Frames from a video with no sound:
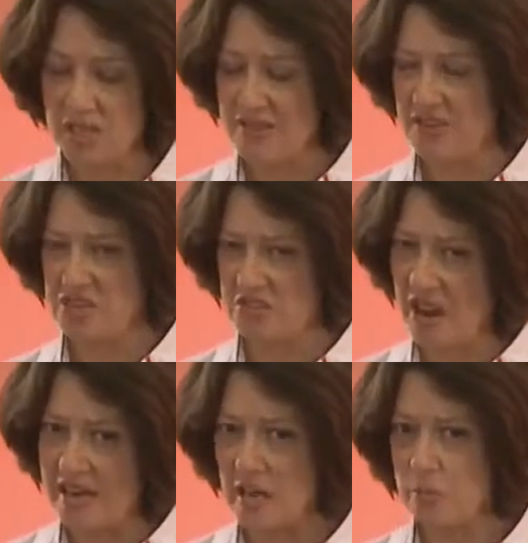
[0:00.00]
going to have a
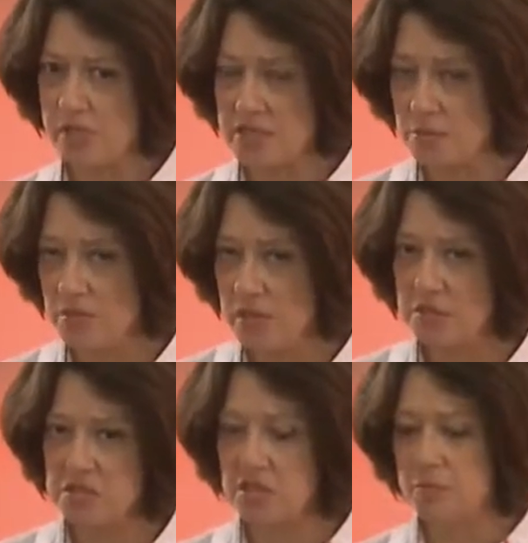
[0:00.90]
dried out piece of meat, and
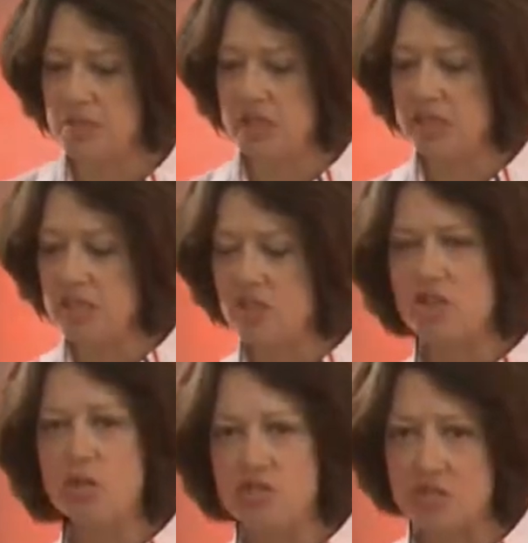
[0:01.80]
it's going to be like eating
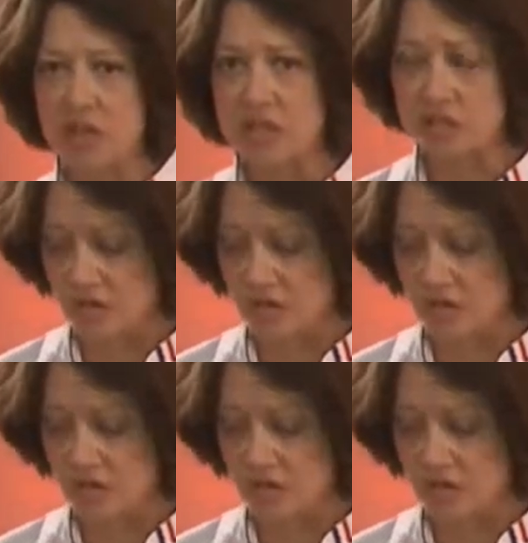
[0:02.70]
shoestrings,